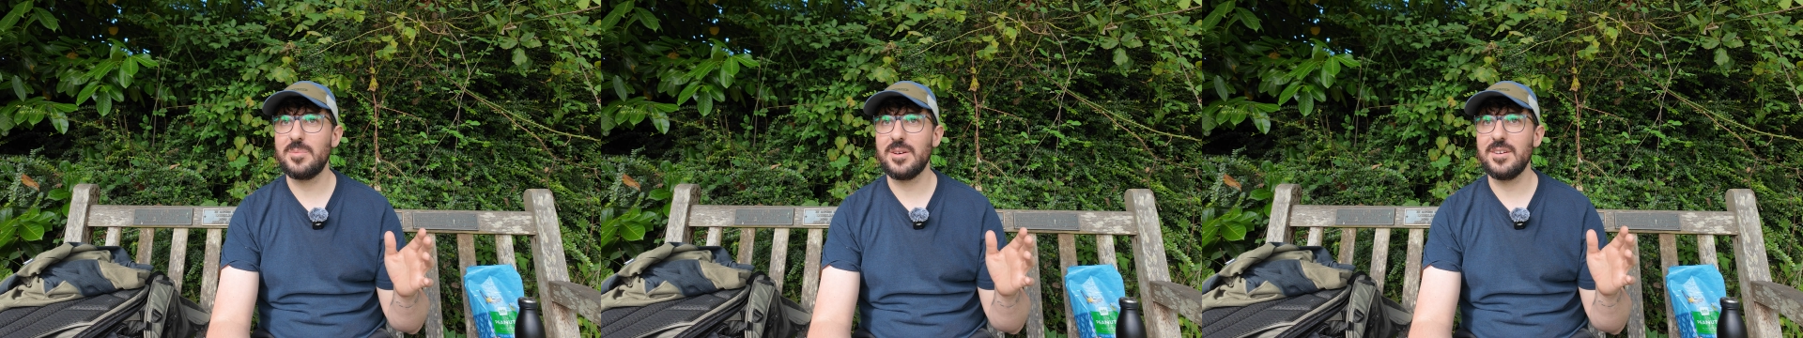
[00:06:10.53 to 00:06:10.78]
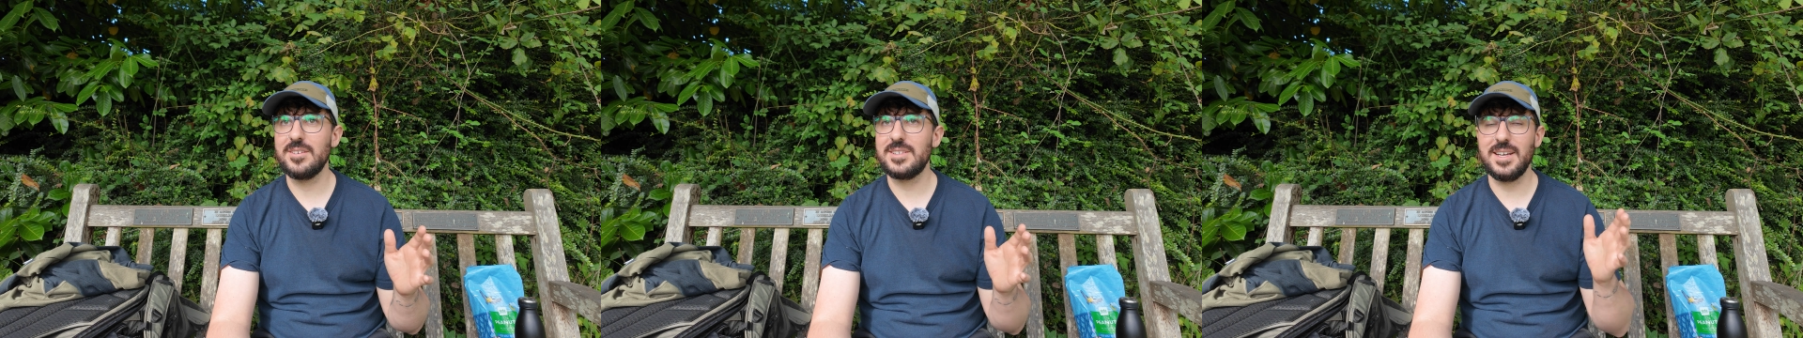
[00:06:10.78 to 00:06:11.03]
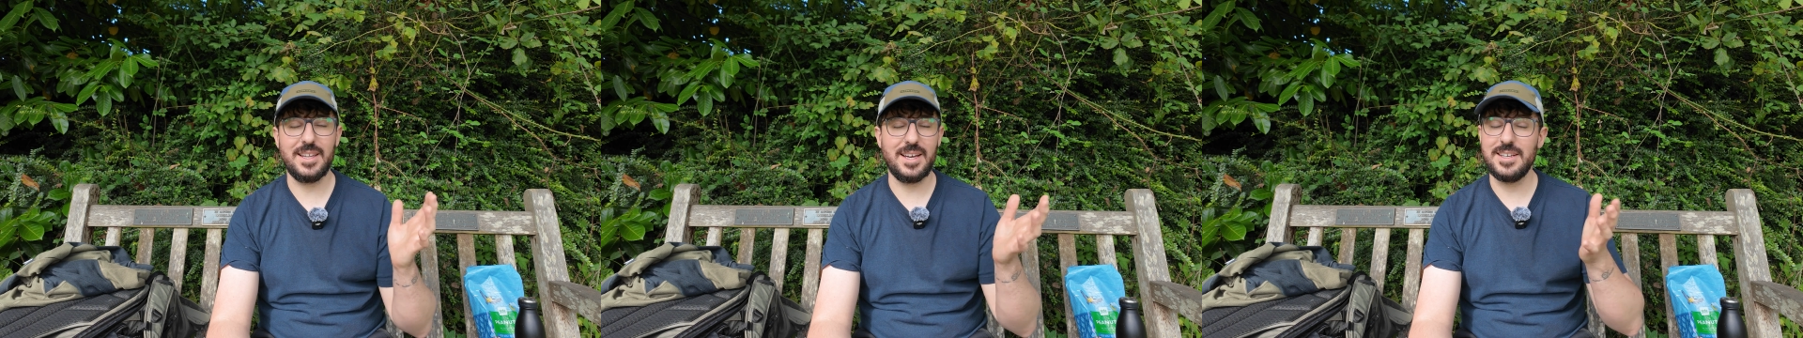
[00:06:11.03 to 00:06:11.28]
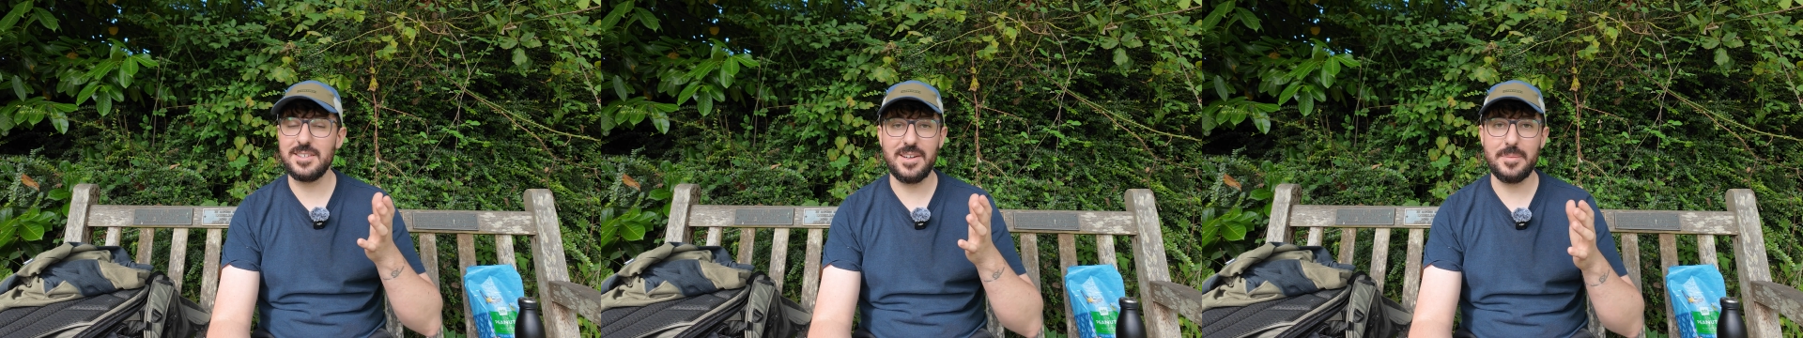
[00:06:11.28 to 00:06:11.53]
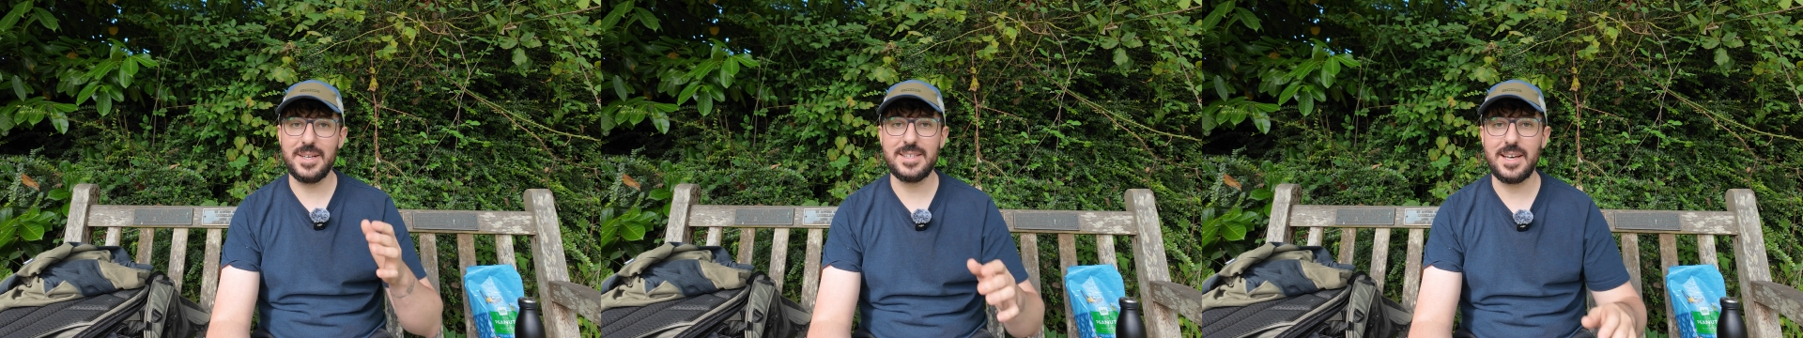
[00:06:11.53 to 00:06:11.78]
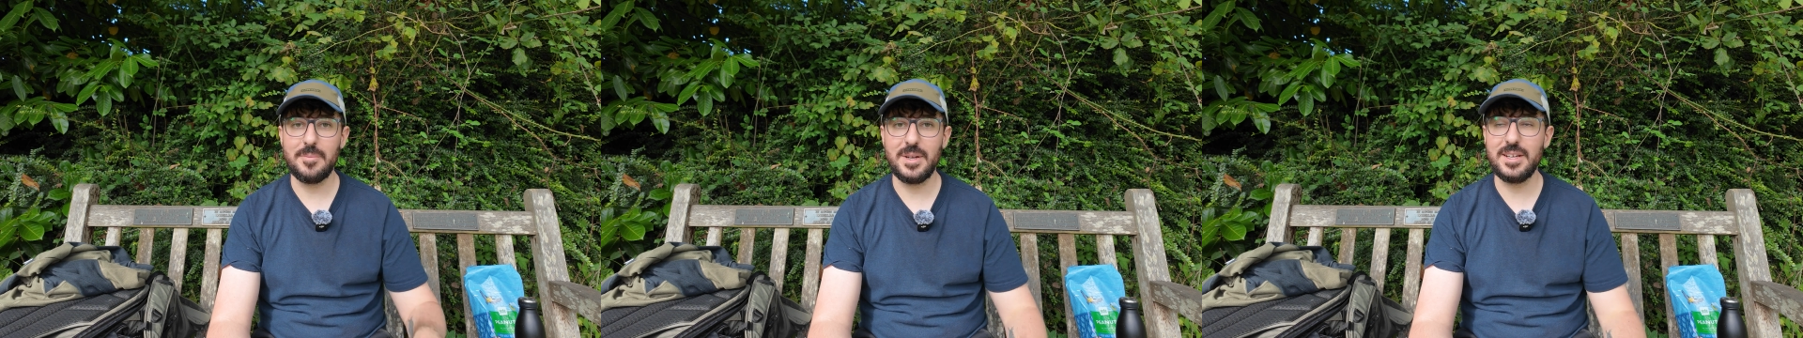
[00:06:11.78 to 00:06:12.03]
But saying that, it's only been
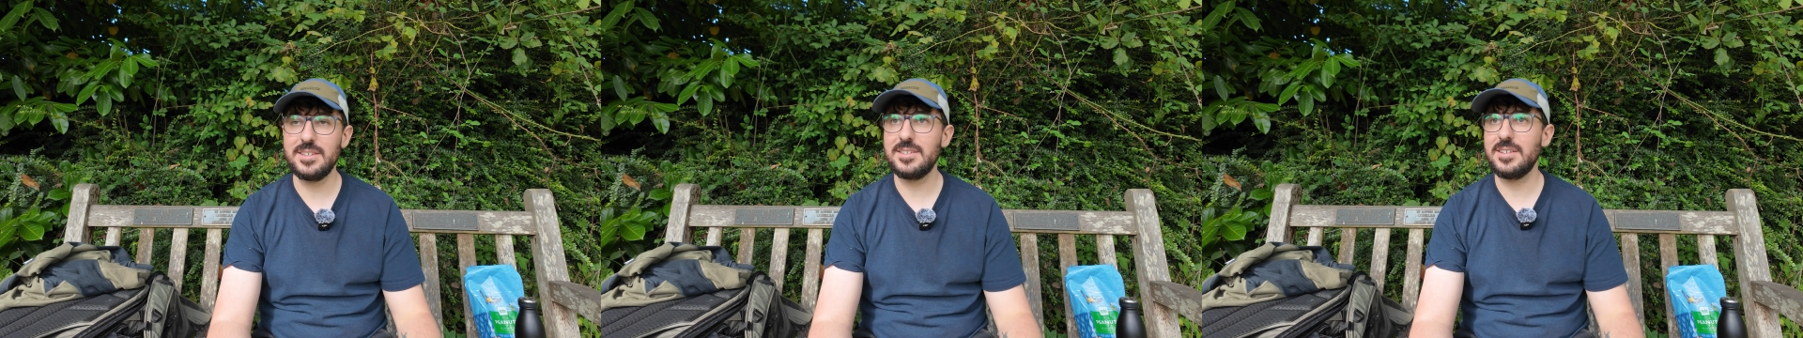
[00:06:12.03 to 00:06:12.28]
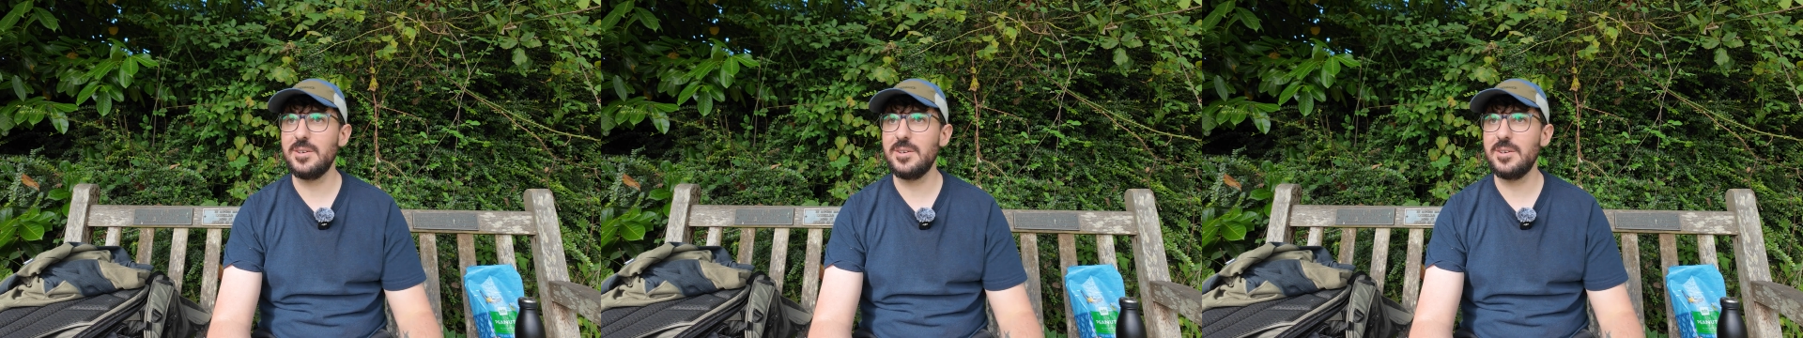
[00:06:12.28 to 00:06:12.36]
10 minutes,